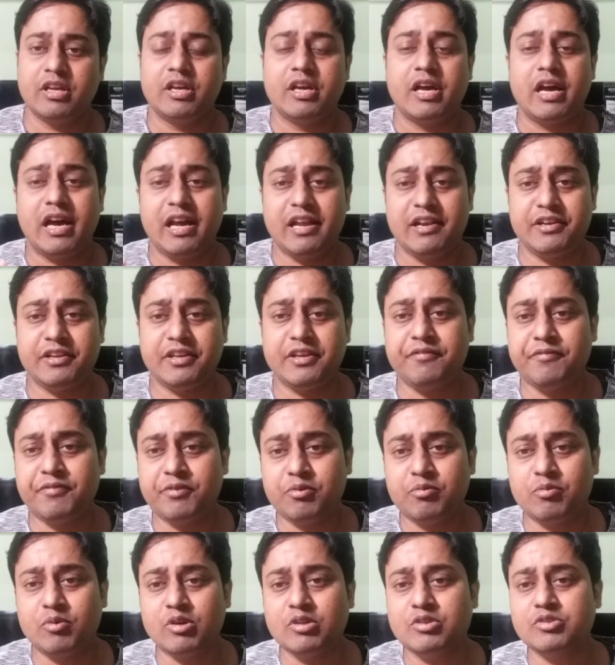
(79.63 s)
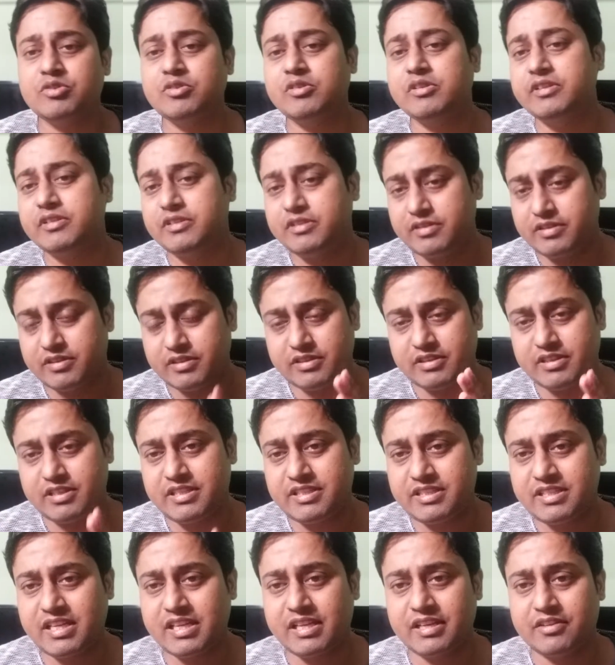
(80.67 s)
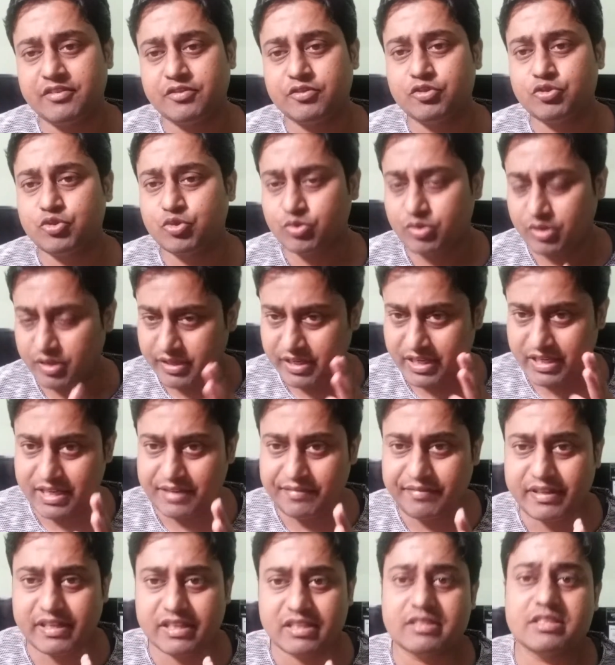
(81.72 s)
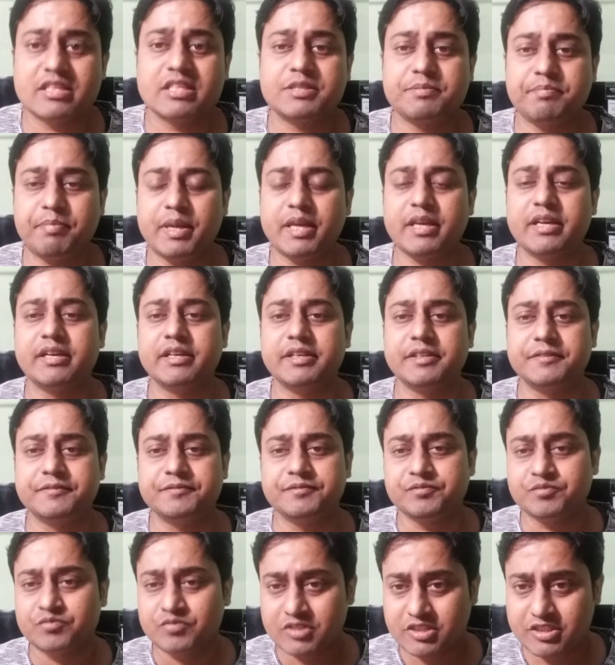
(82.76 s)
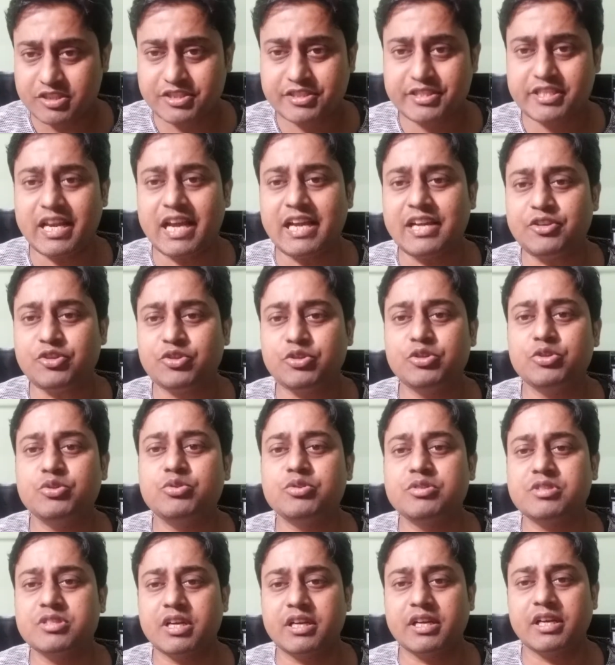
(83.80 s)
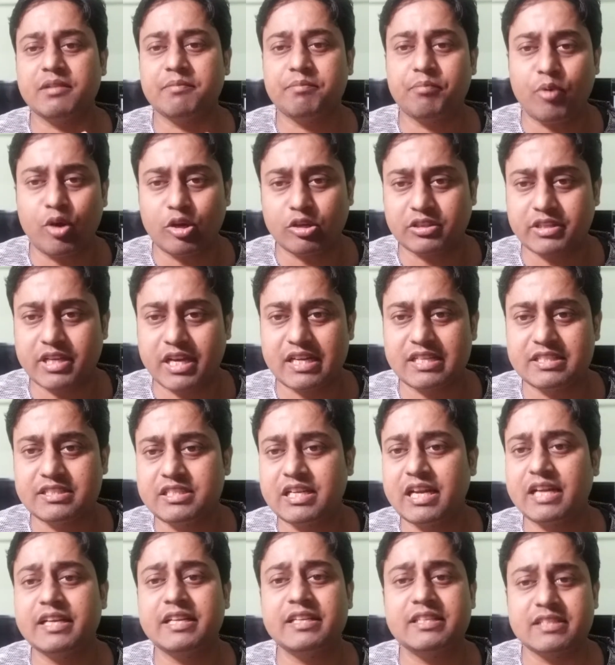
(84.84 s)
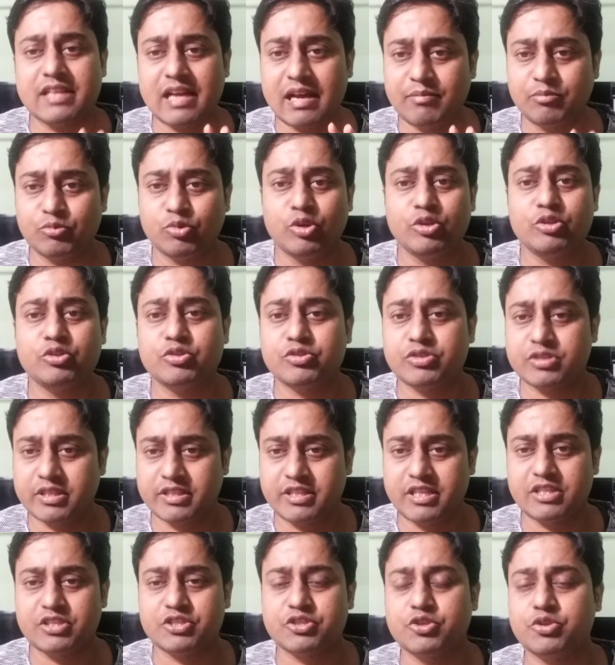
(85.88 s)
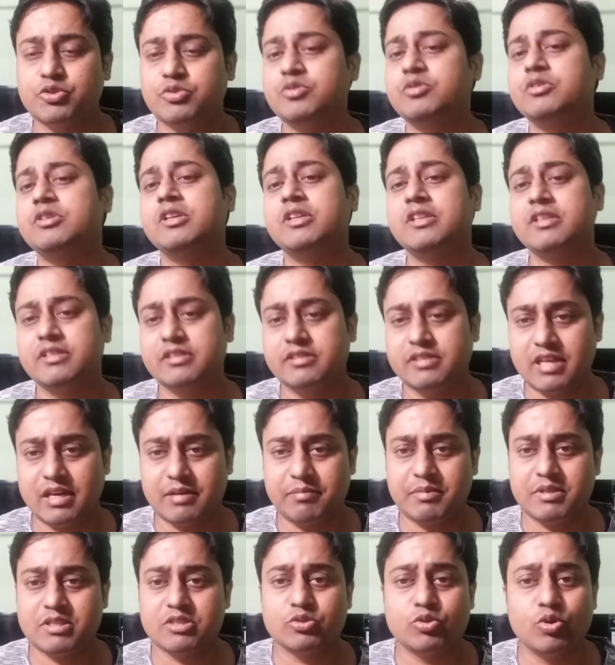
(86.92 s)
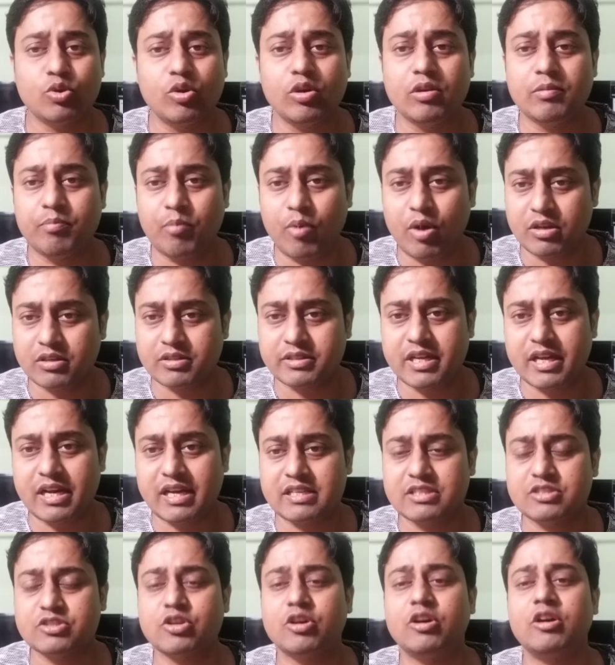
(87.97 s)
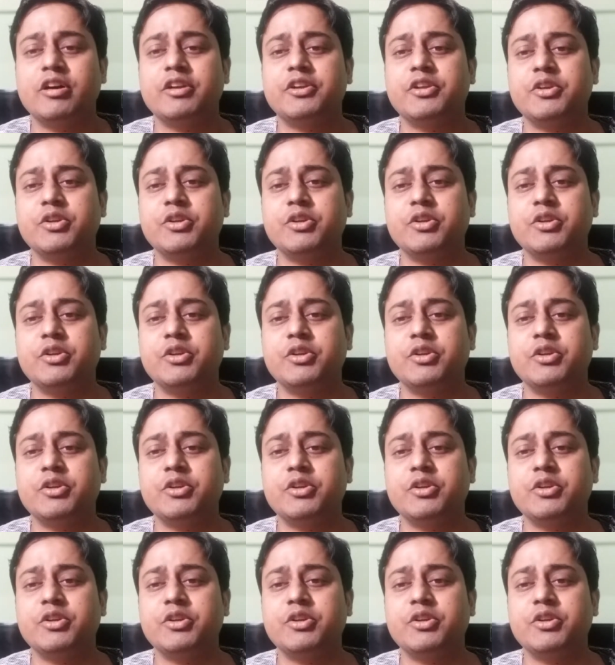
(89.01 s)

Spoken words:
And if you want to listen to the native English speaker, try to use certain podcast, that is I'm going to suggest you, that means Google podcast or